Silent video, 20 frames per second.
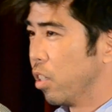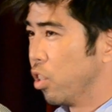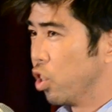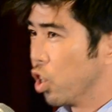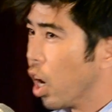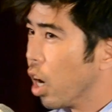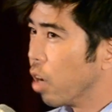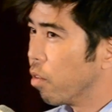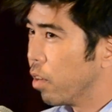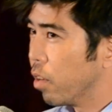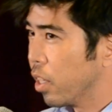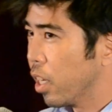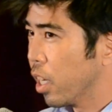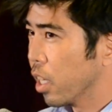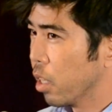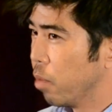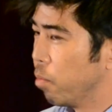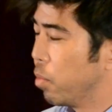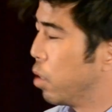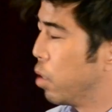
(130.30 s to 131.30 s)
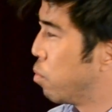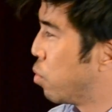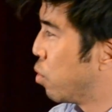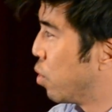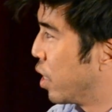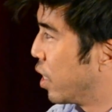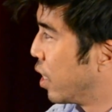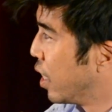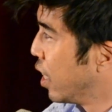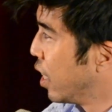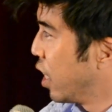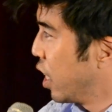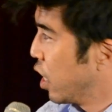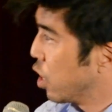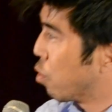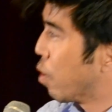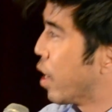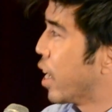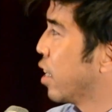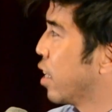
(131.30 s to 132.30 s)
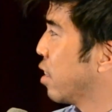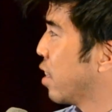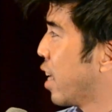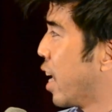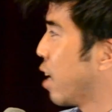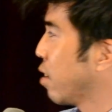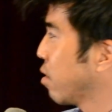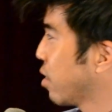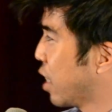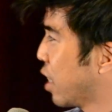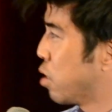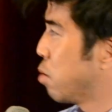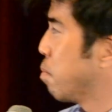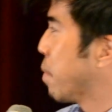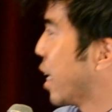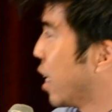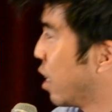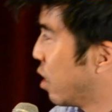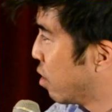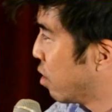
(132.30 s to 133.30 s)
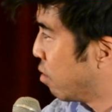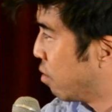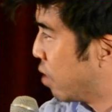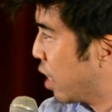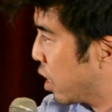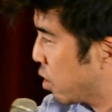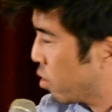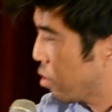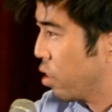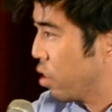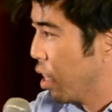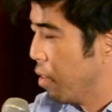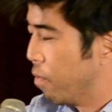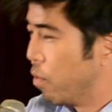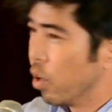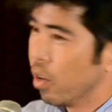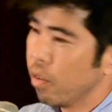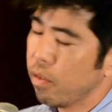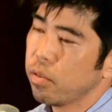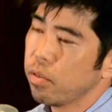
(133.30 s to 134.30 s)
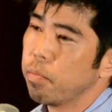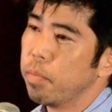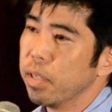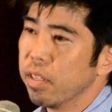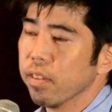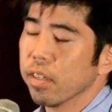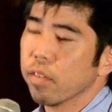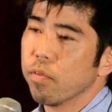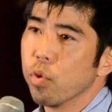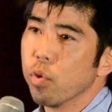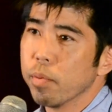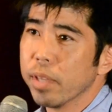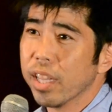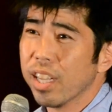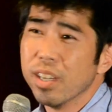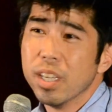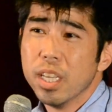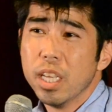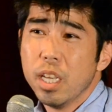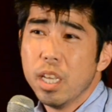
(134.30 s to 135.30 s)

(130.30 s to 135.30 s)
a genre that I can pinpoint? And great, and that gets made, and that's a for a specific formula.